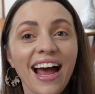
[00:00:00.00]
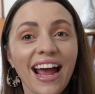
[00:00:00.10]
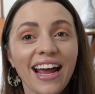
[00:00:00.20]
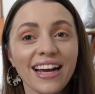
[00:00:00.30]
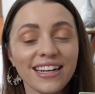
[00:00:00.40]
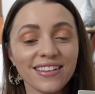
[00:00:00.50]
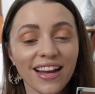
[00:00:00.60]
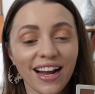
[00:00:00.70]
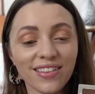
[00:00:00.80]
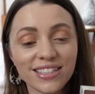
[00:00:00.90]
And,
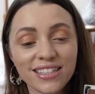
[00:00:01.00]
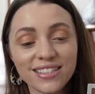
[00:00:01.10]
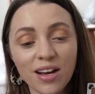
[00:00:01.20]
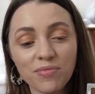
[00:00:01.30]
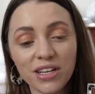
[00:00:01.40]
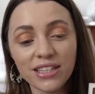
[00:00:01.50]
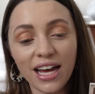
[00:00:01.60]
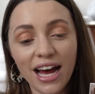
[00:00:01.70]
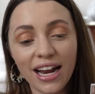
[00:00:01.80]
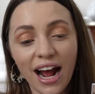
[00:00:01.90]
like, this is something
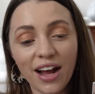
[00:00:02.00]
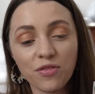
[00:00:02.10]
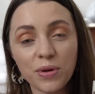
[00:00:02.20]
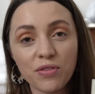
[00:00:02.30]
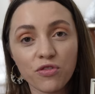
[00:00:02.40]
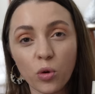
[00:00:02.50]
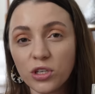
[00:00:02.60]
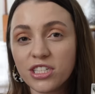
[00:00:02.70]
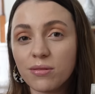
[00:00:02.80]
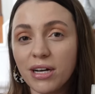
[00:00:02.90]
that I've been
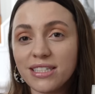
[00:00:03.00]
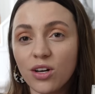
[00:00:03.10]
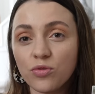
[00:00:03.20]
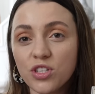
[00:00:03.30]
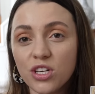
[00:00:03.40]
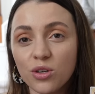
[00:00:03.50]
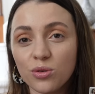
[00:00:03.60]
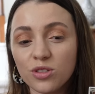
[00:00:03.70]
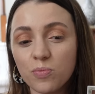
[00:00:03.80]
forcing myself to use,